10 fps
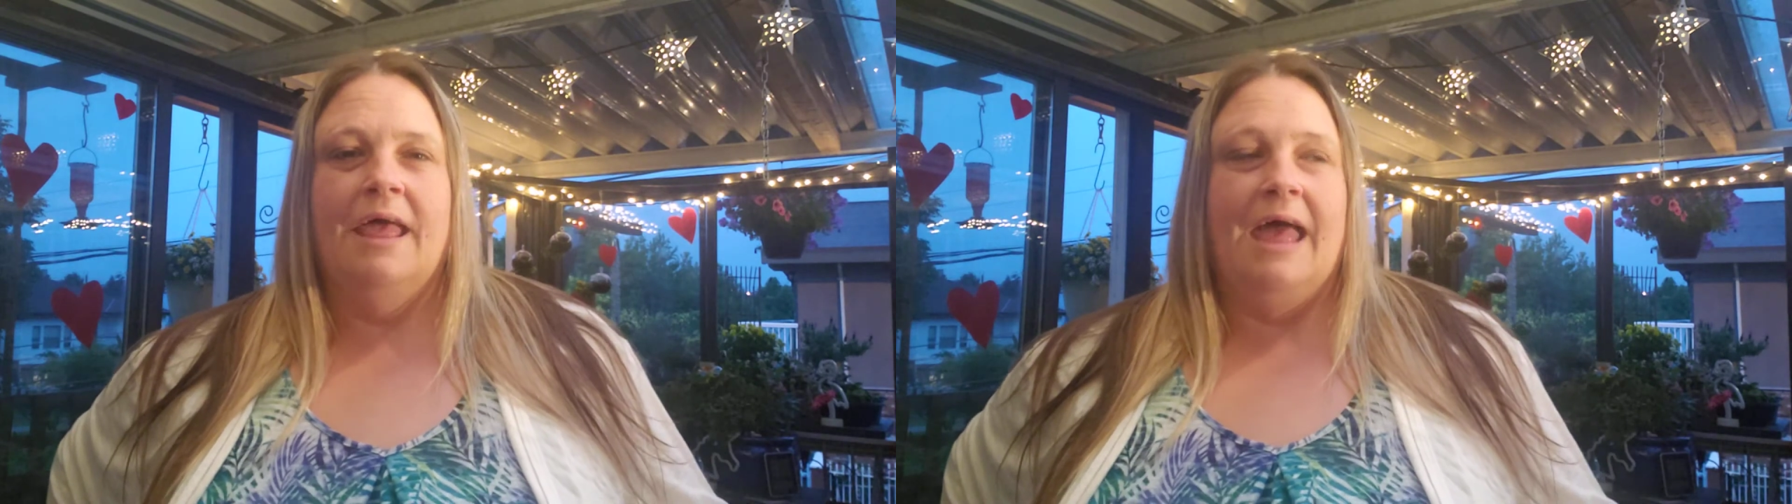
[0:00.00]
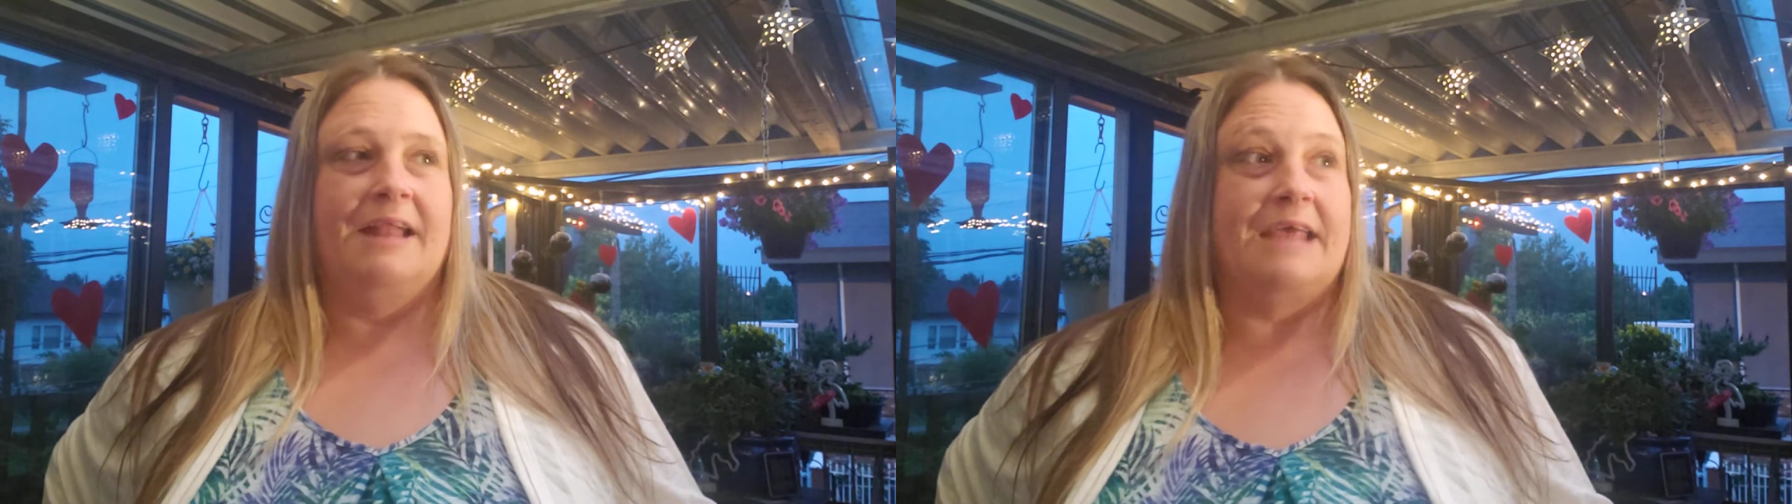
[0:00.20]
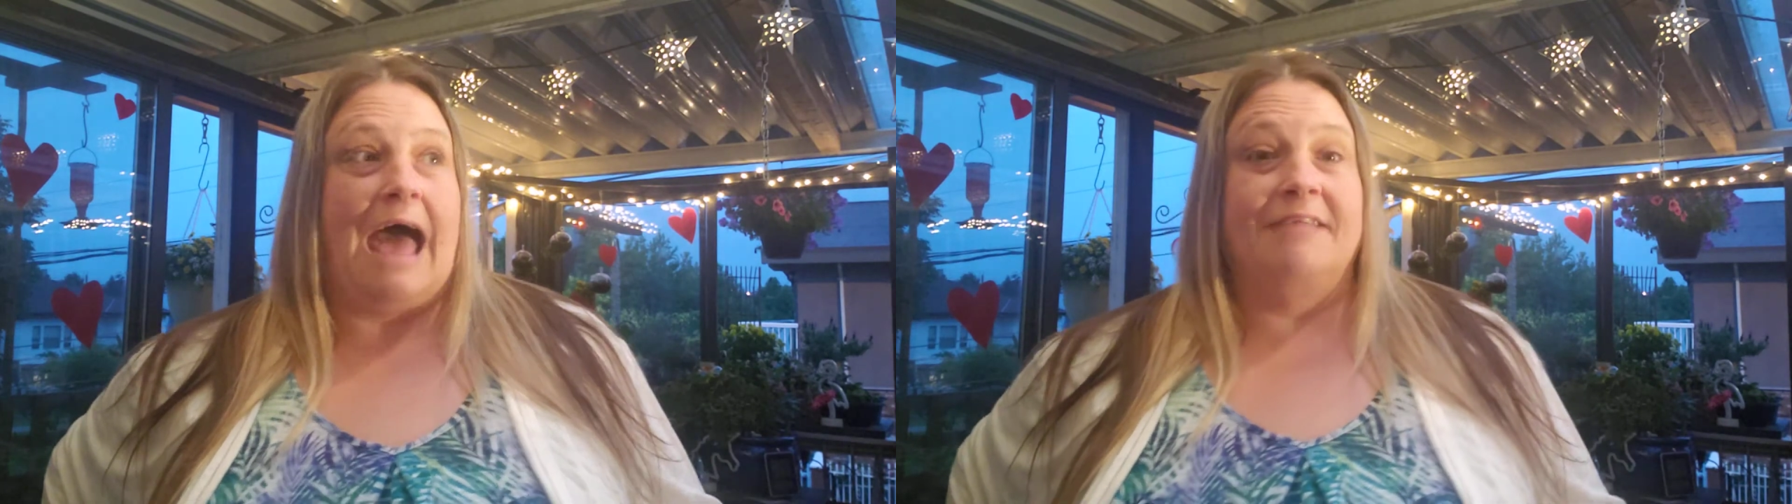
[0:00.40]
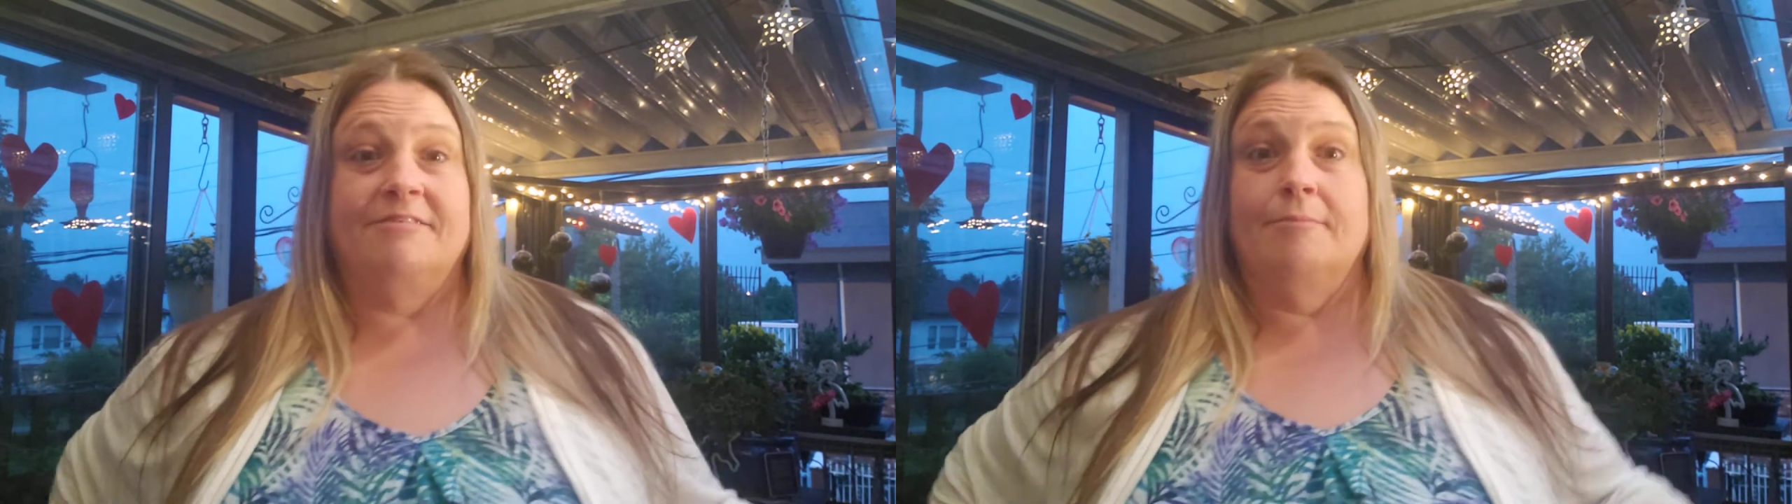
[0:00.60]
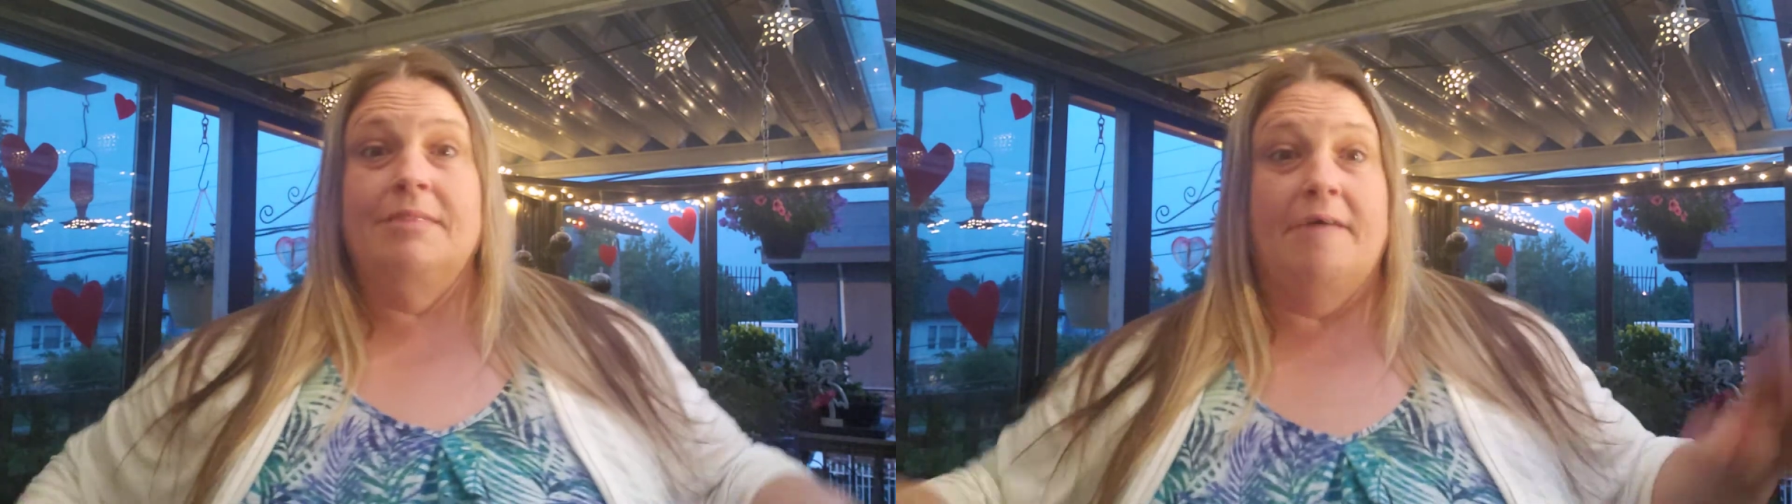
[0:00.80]
and to add
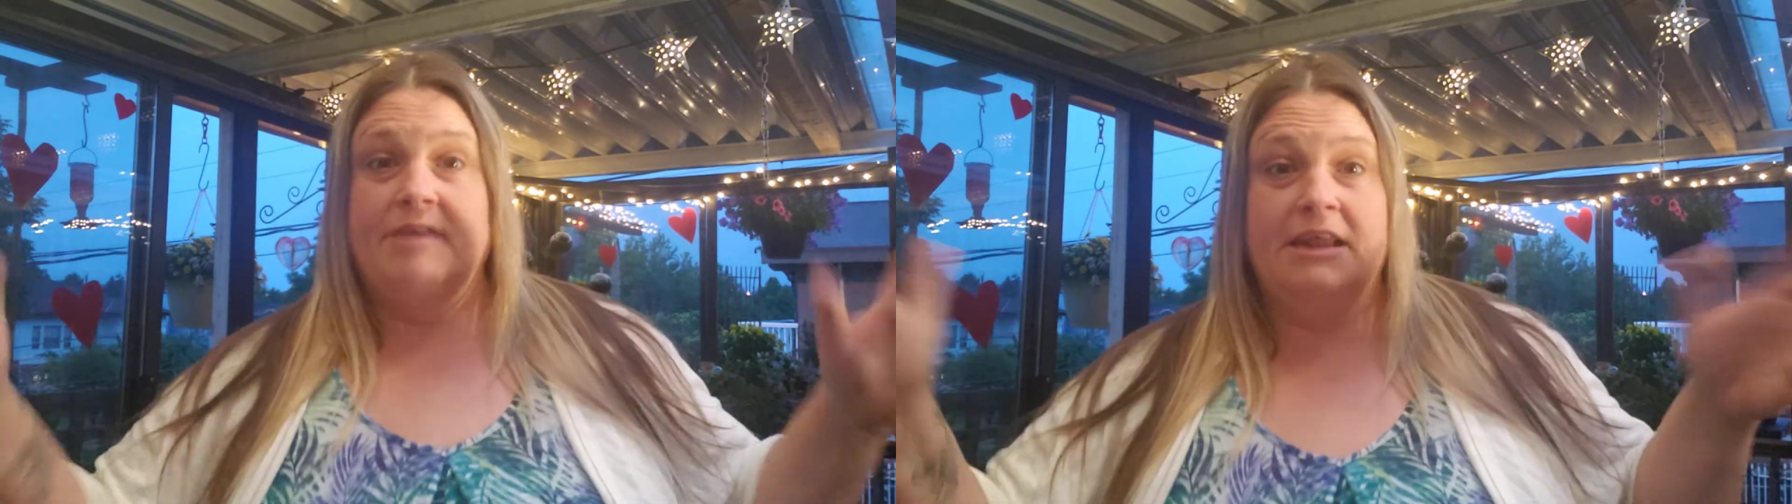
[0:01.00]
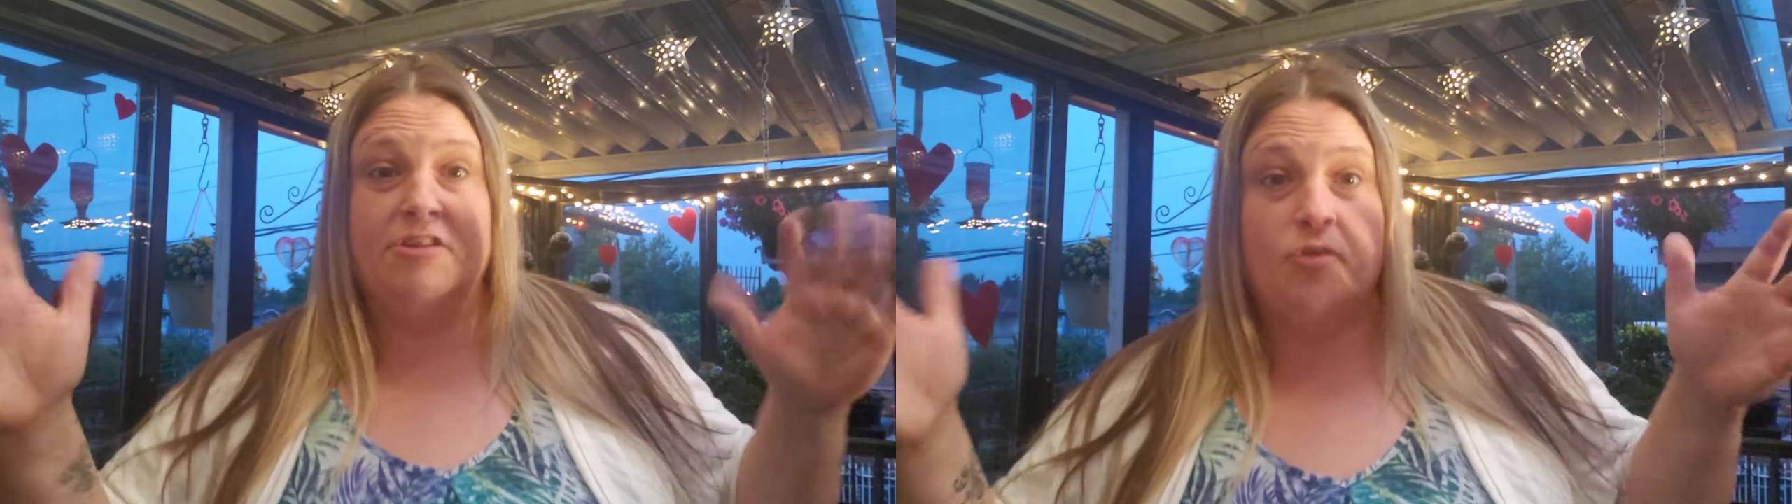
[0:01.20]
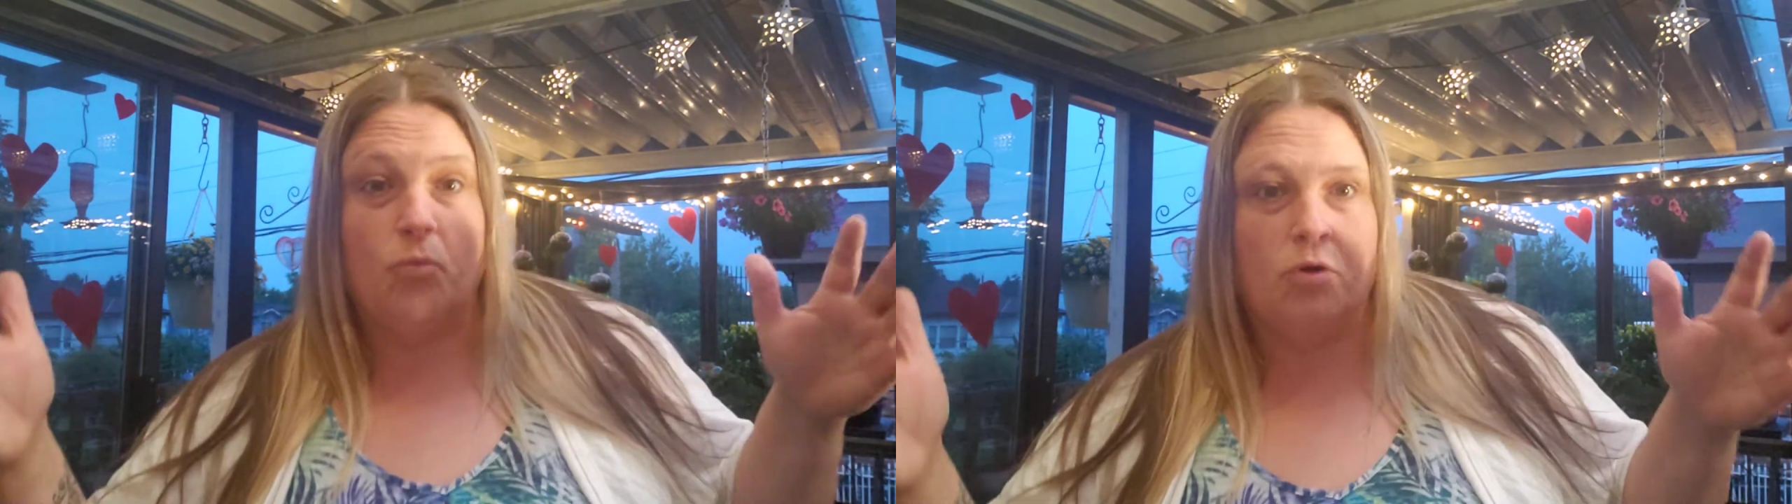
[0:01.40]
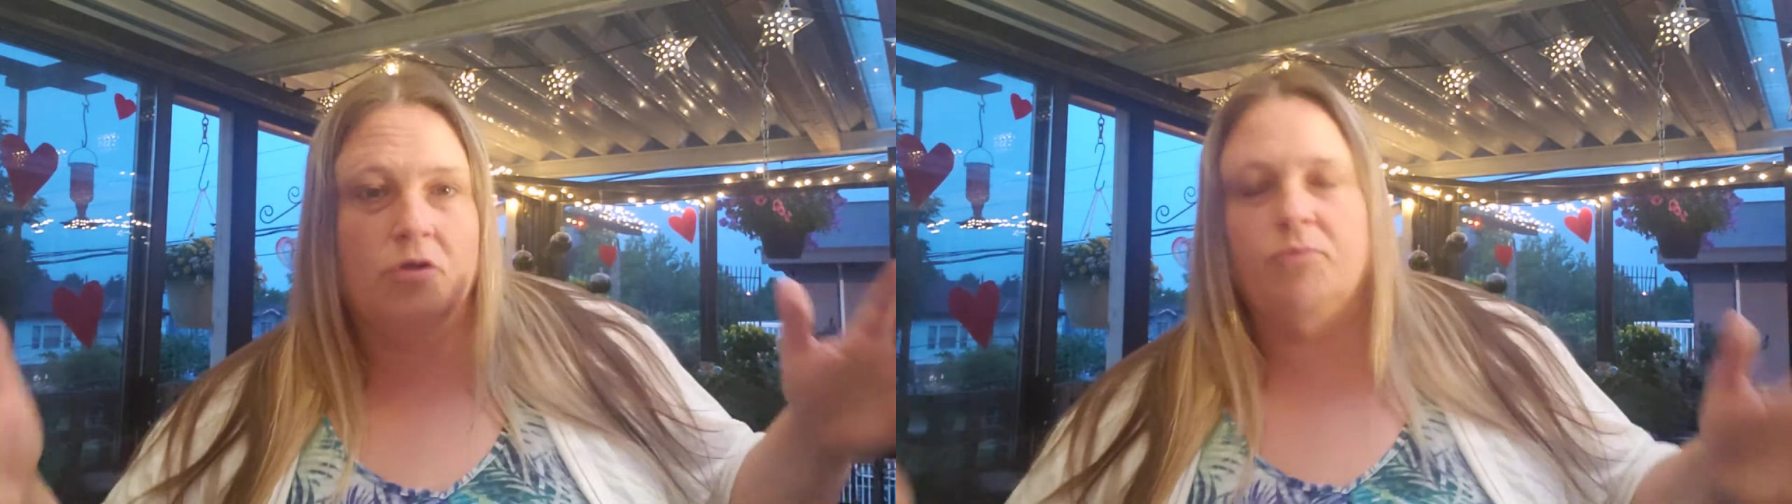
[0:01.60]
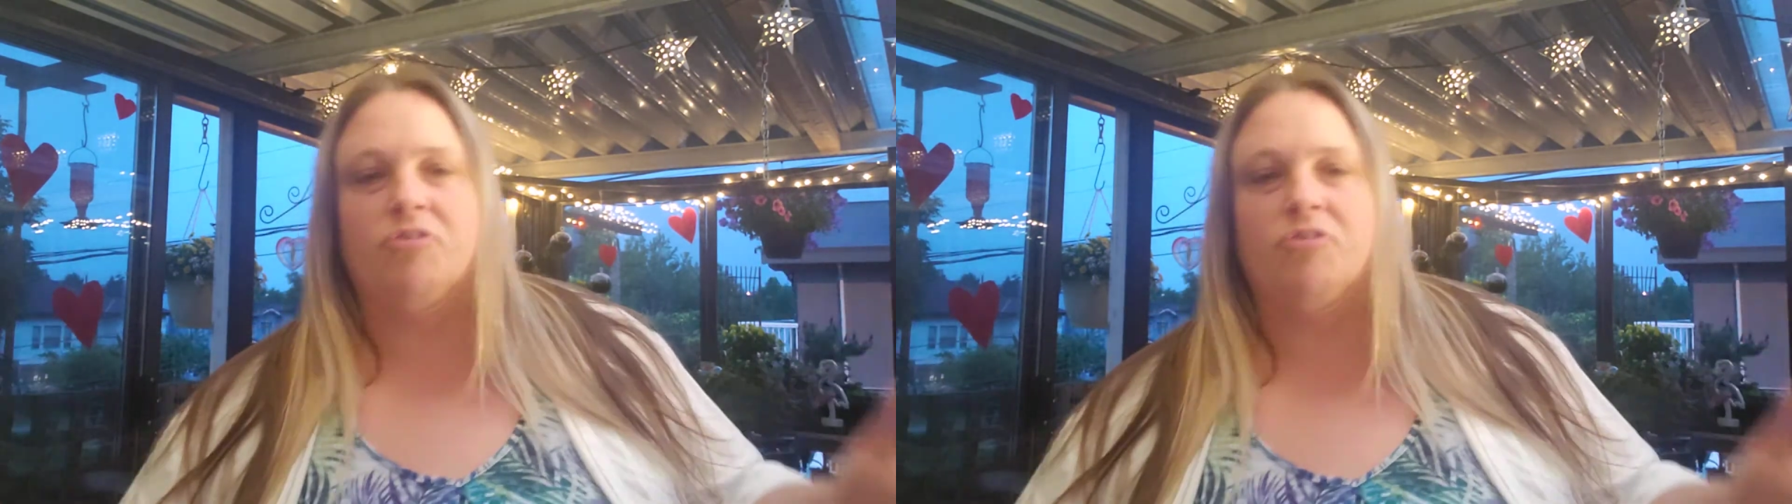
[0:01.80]
some levity to the world,